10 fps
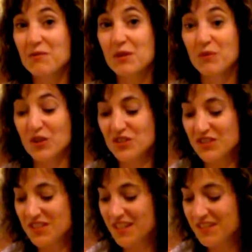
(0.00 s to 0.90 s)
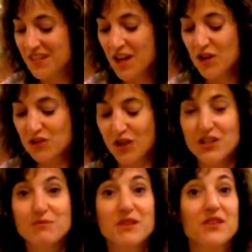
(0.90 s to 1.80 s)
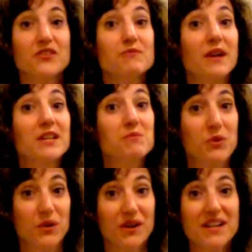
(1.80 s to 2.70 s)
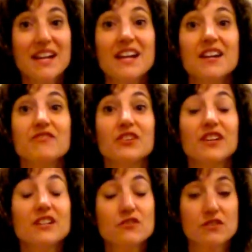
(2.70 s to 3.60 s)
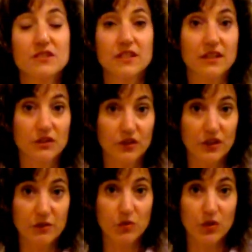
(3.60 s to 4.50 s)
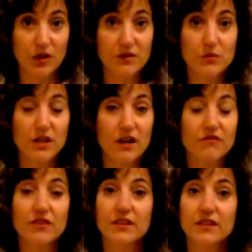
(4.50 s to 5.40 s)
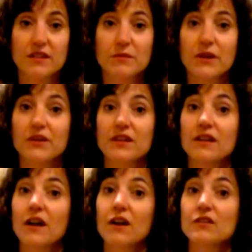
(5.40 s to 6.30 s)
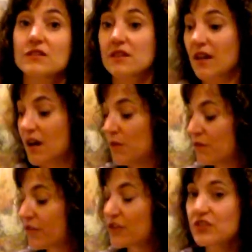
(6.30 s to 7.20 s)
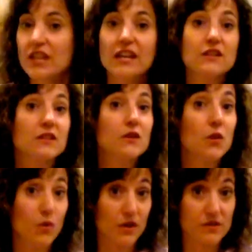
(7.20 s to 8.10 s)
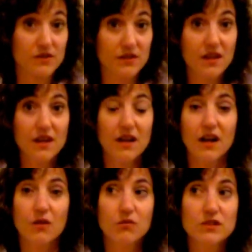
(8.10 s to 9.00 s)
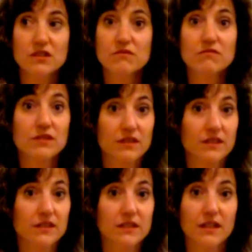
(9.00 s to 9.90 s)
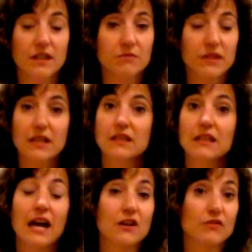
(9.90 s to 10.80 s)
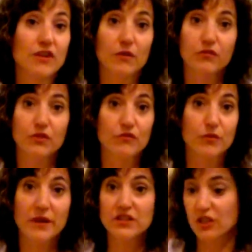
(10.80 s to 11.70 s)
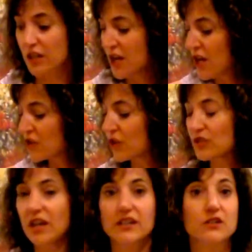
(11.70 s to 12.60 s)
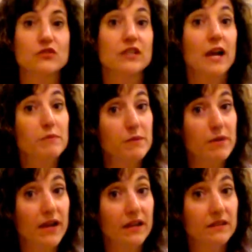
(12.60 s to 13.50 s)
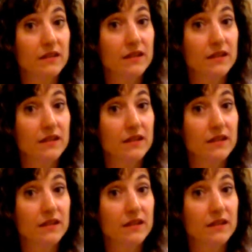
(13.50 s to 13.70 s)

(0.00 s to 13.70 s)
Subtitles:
emergencies. Trust me, there's many more. If you're interested in learning more, we offer the American Heart First Aid course, which is really got a lot of helpful information. Shows how to use an EpiPen,